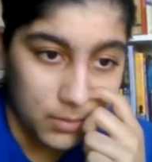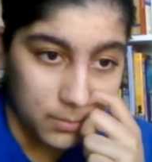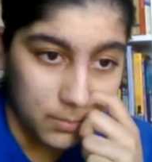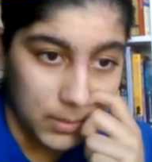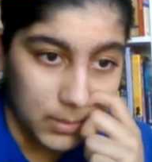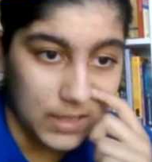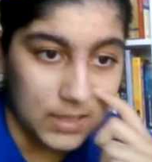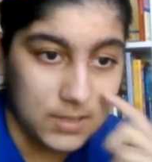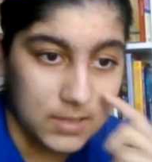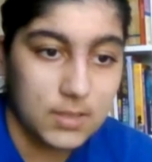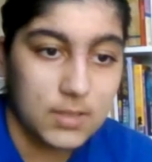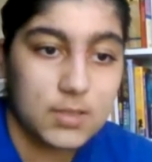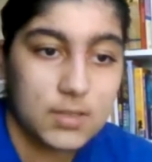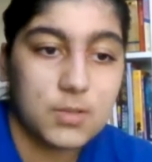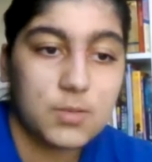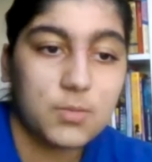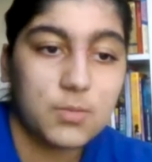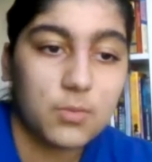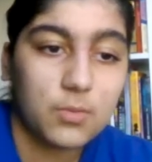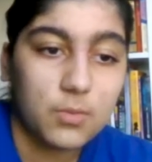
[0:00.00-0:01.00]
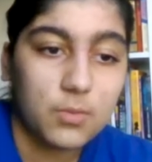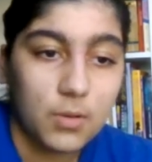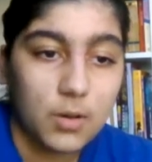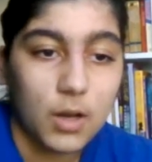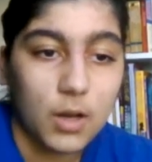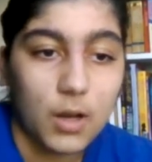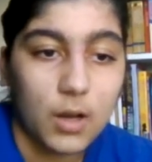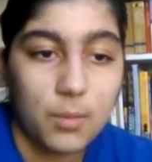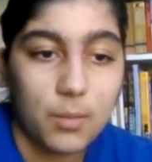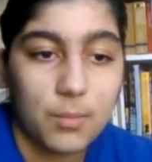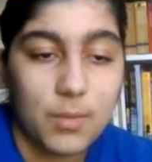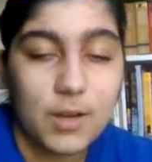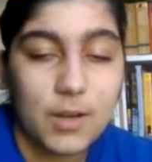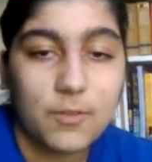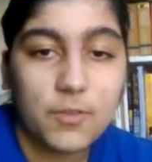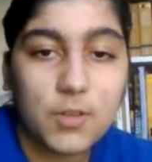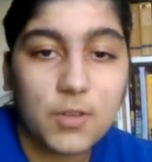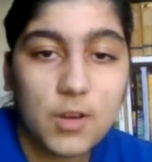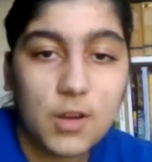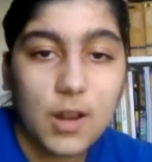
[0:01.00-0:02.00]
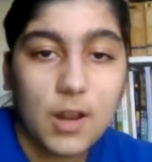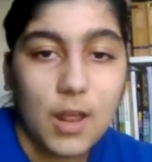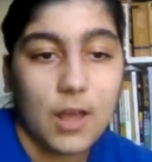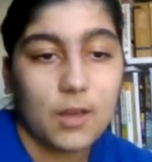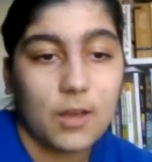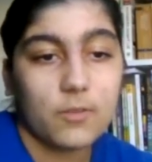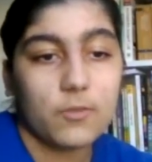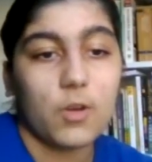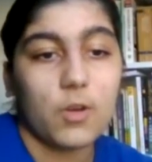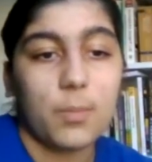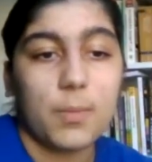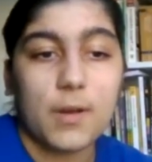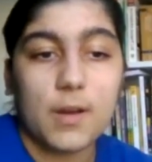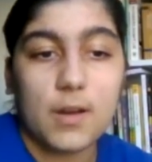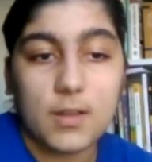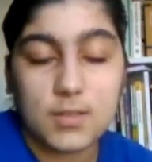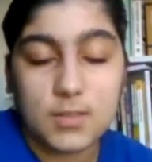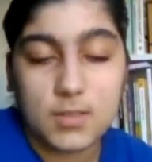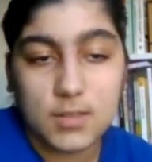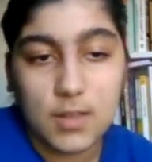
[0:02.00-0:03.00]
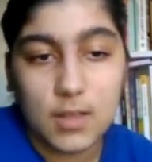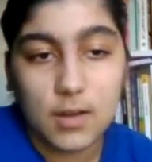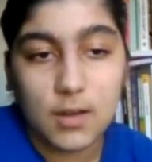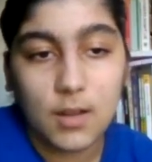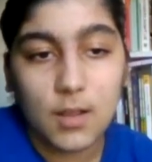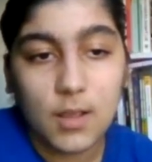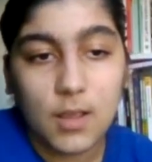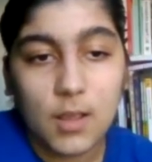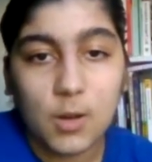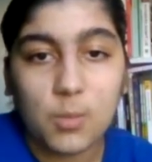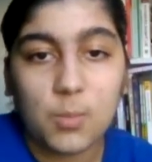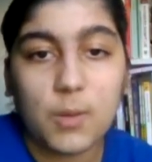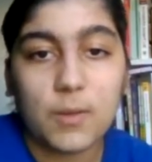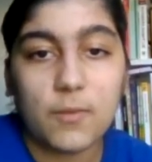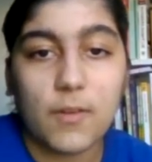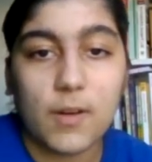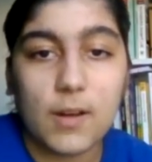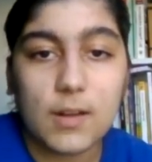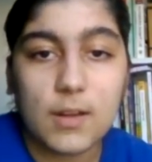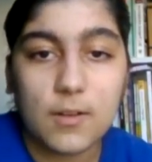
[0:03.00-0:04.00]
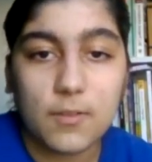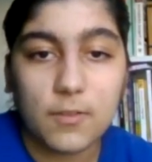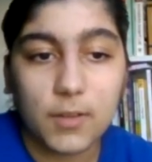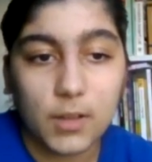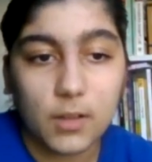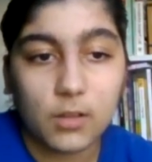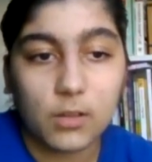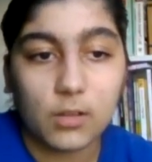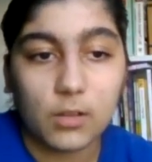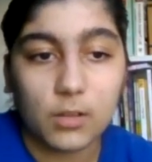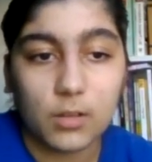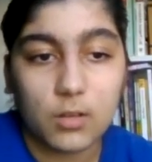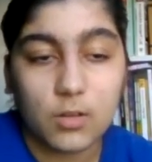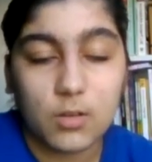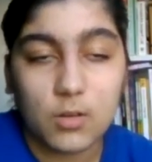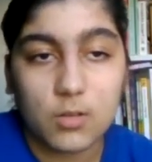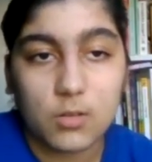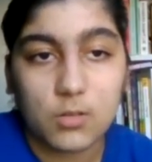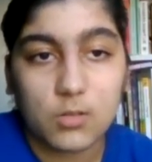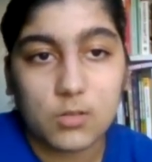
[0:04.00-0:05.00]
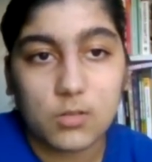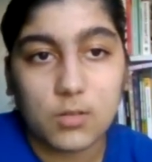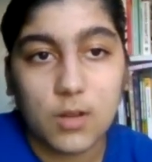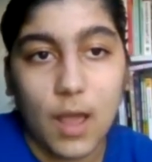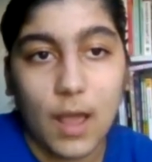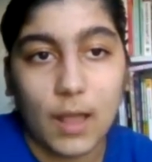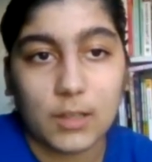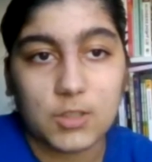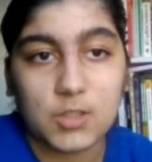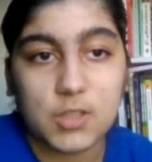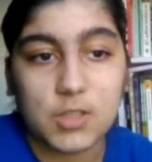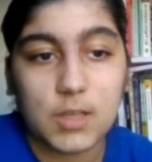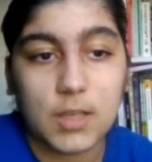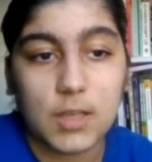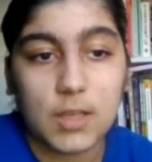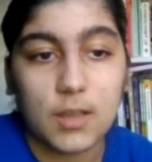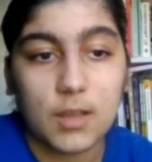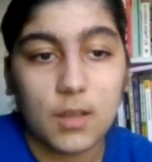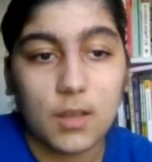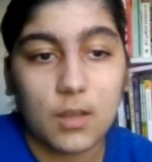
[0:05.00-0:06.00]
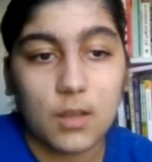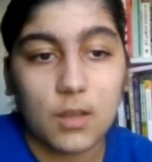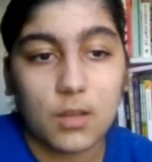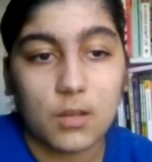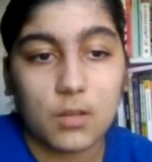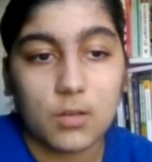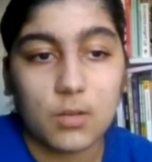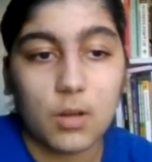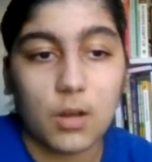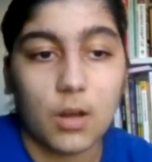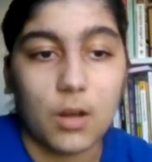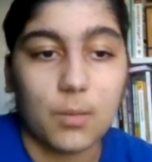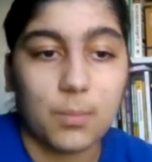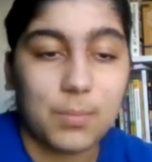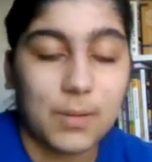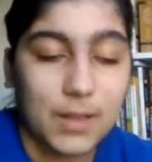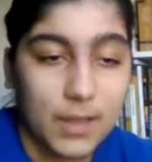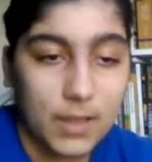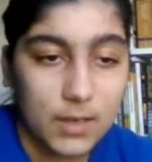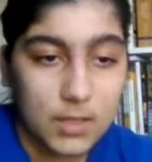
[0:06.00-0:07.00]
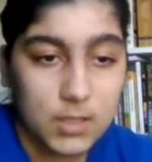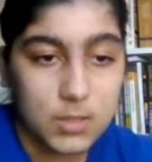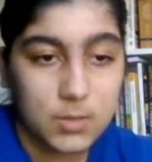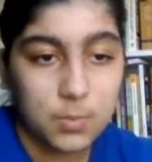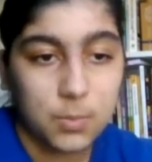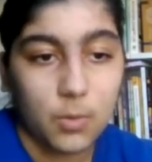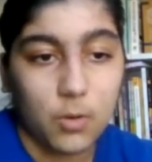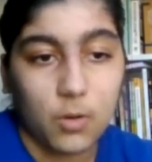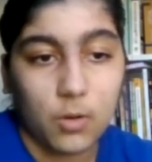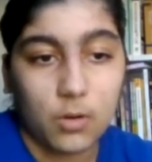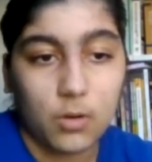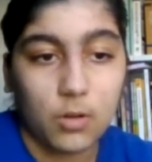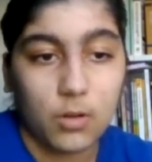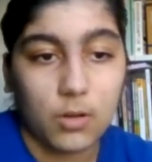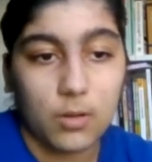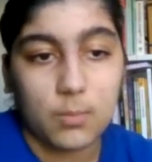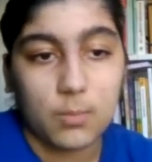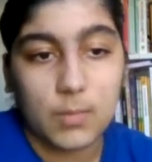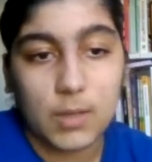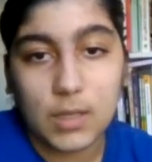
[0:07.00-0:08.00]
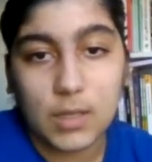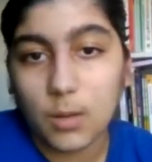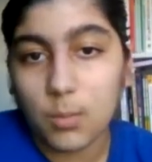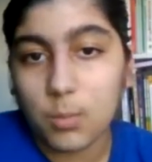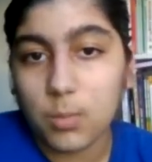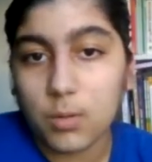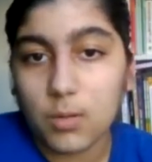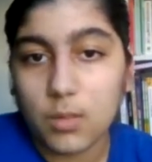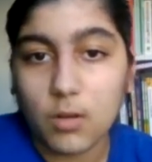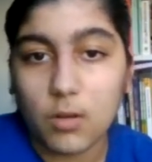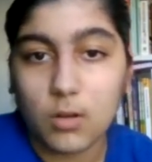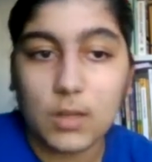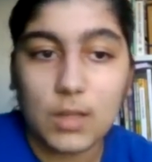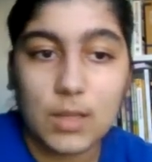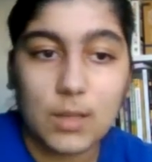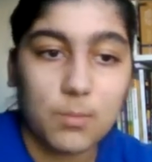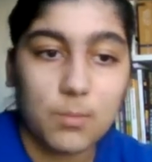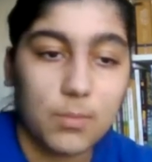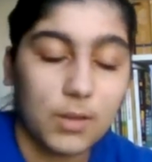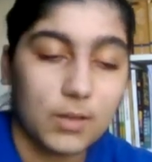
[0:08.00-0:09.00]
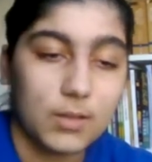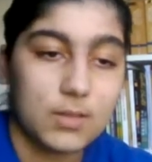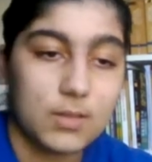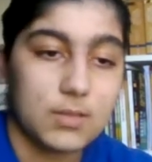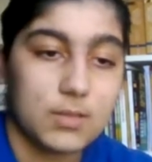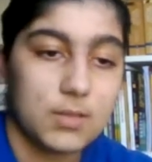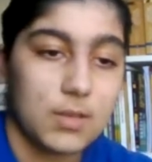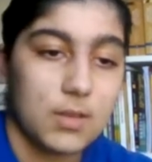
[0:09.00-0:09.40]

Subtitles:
places. And if you didn't have your parents, then it'd be very difficult to actually play any sport or meet up with your team because